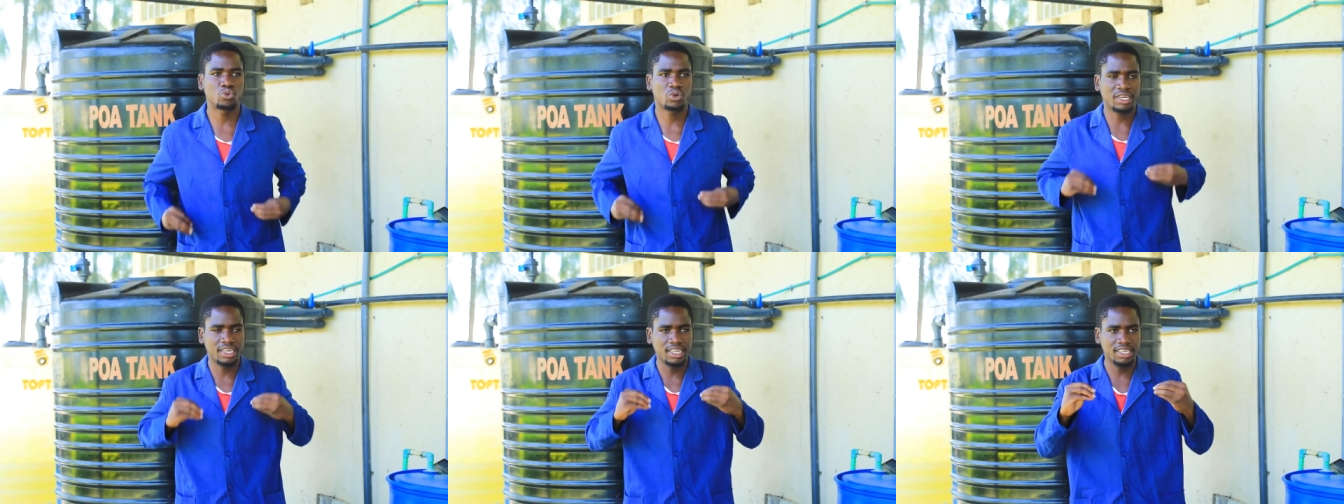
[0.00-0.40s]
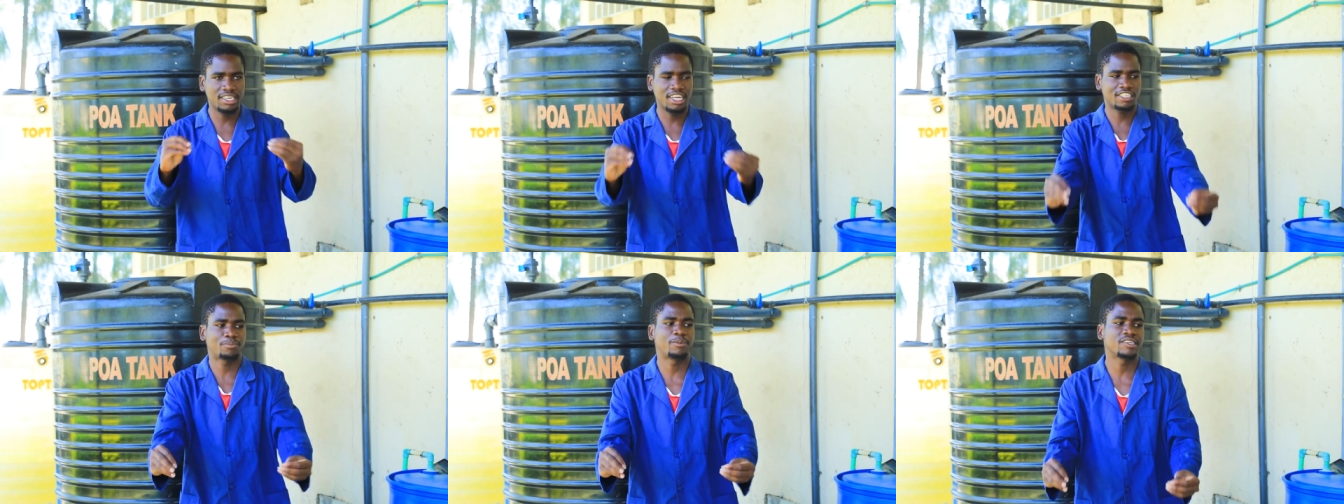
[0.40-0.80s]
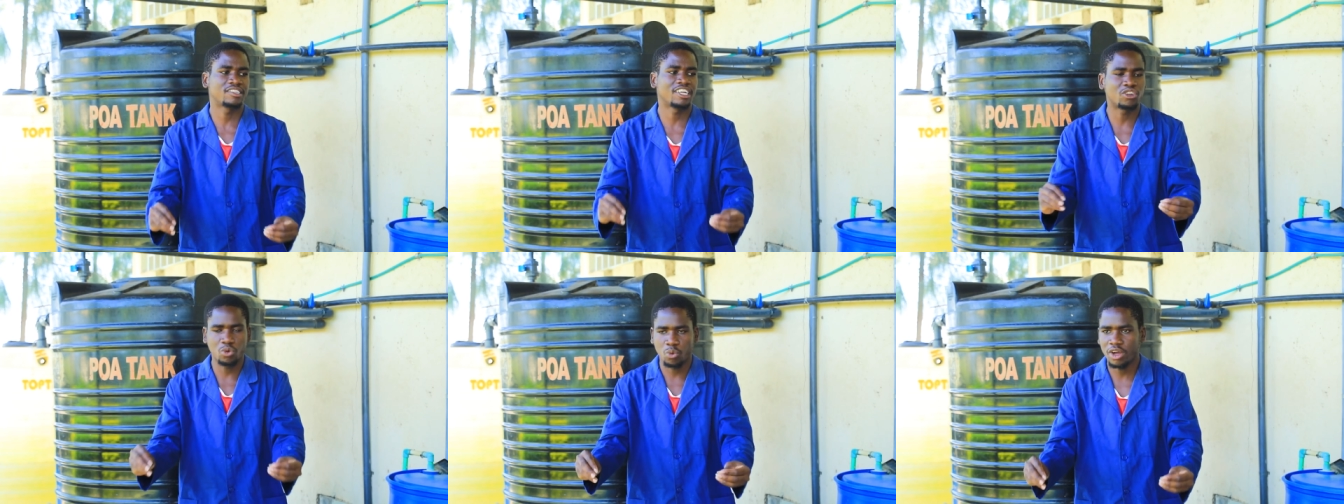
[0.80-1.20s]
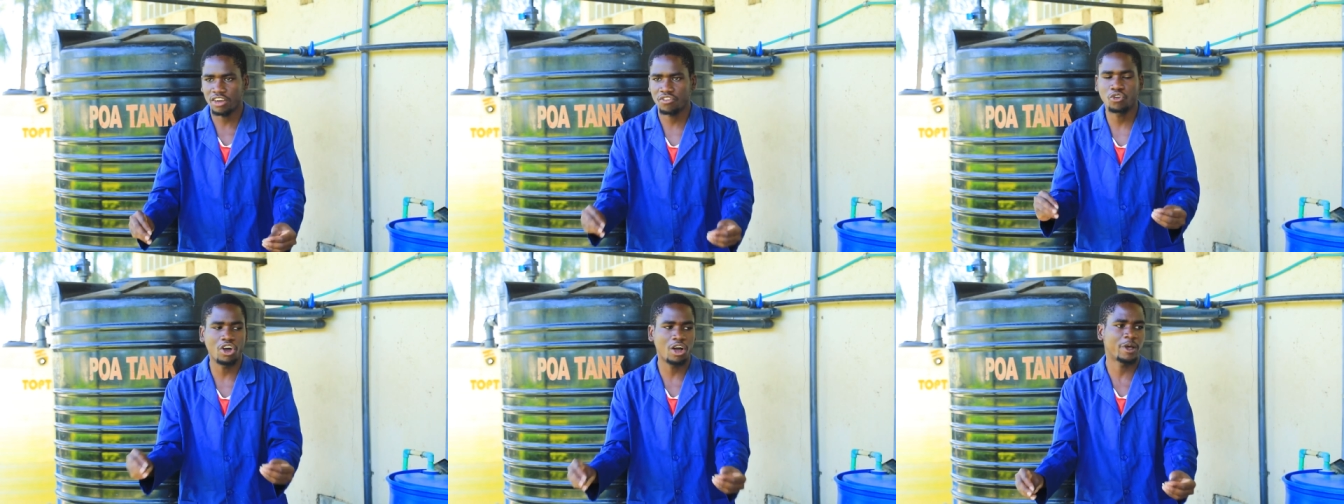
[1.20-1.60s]
to create that space that we
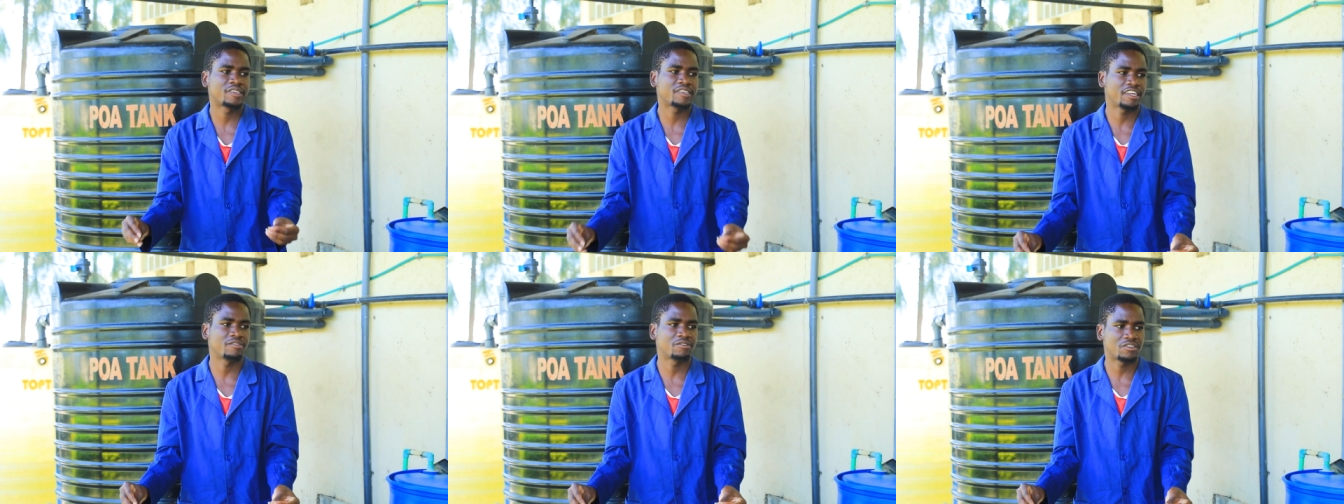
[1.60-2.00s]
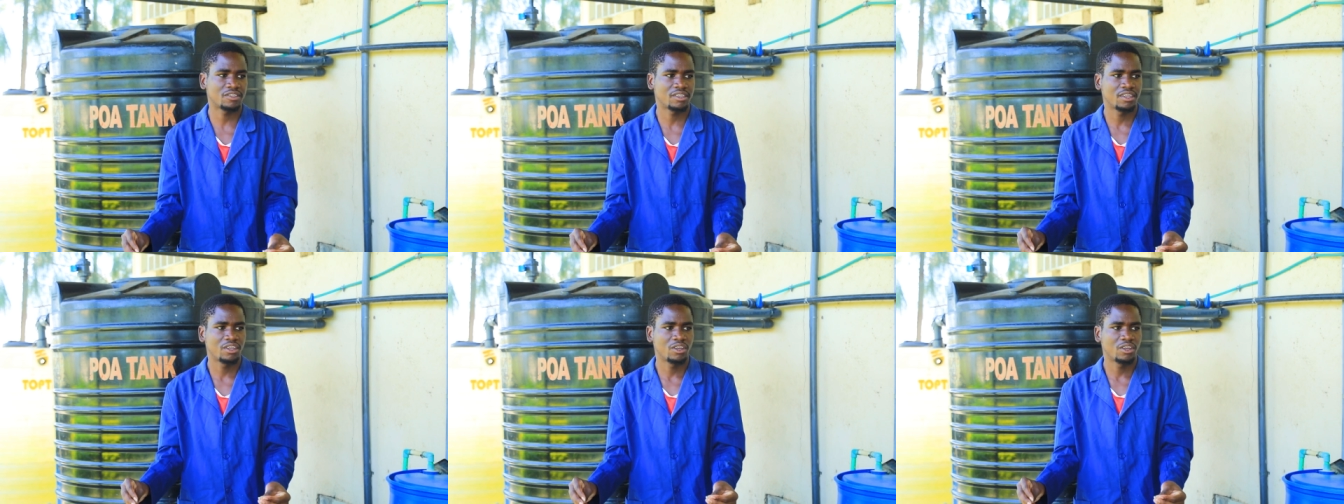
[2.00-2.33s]
want for ourselves